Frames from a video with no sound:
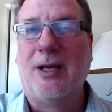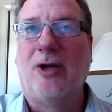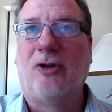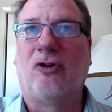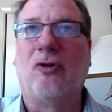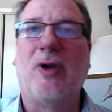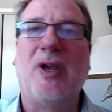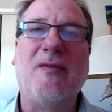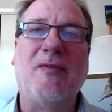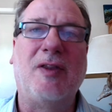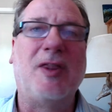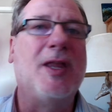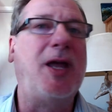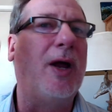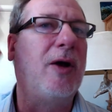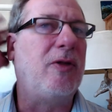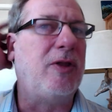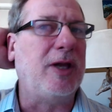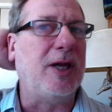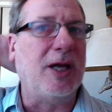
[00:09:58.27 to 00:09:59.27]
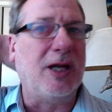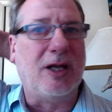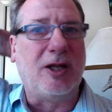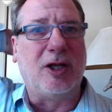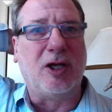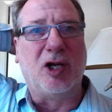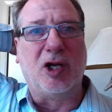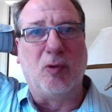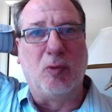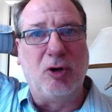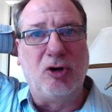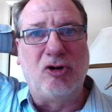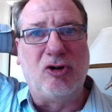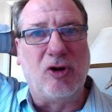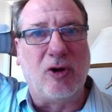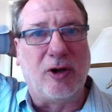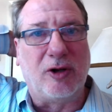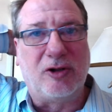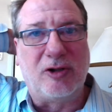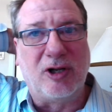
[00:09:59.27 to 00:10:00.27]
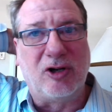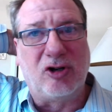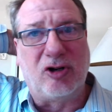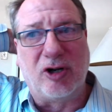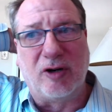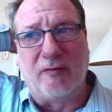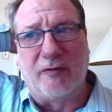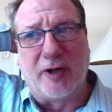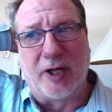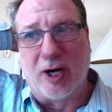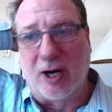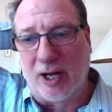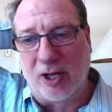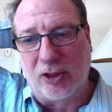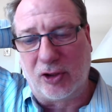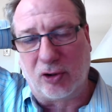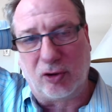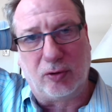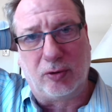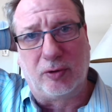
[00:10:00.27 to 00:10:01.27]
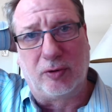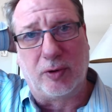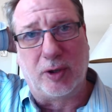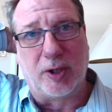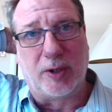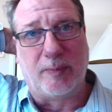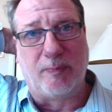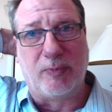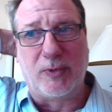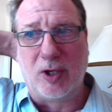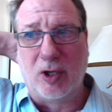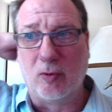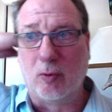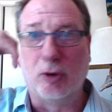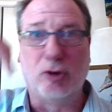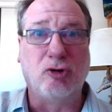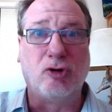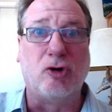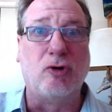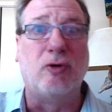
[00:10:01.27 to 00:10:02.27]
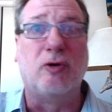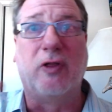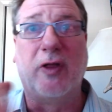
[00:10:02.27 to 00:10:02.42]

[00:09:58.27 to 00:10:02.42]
So even there, the the original intention of the author, um, it was you